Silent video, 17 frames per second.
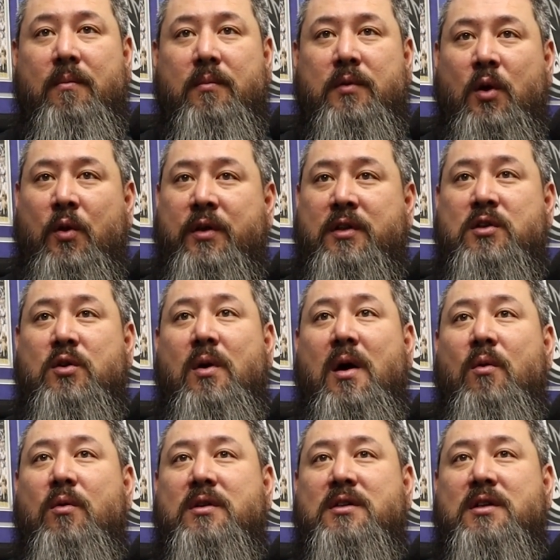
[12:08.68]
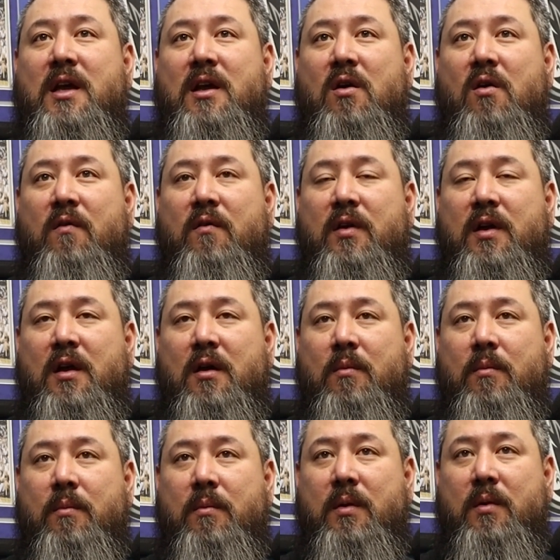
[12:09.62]
The only 2 I would take over
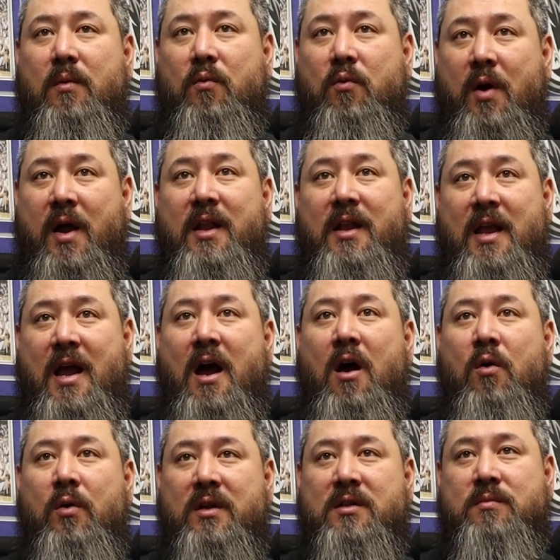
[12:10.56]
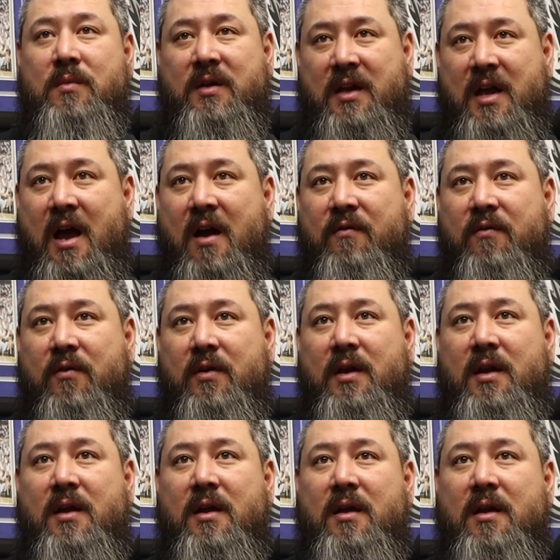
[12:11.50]
him right now is
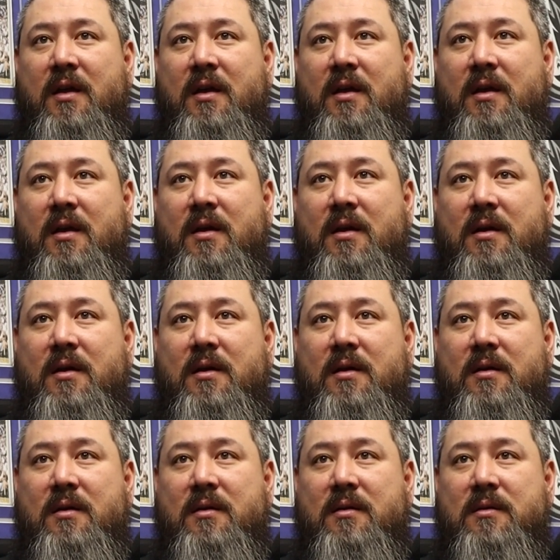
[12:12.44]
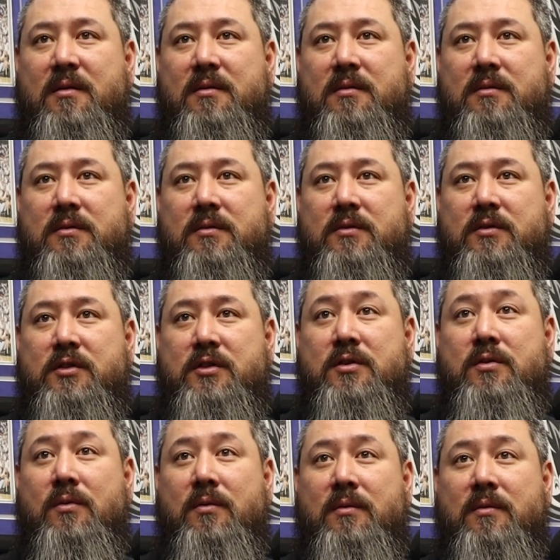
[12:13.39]
McCaffrey.
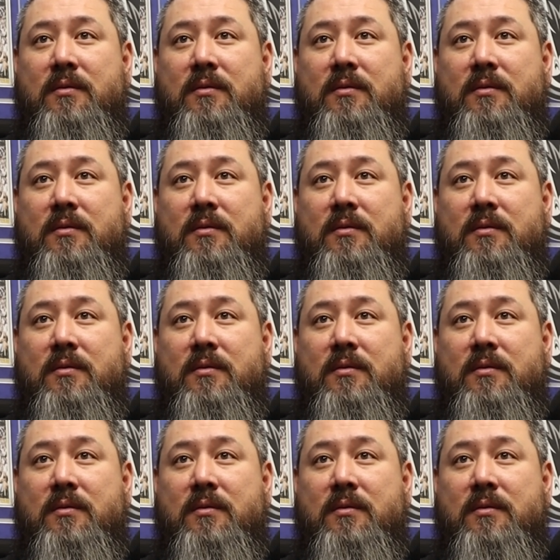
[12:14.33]
Shoot.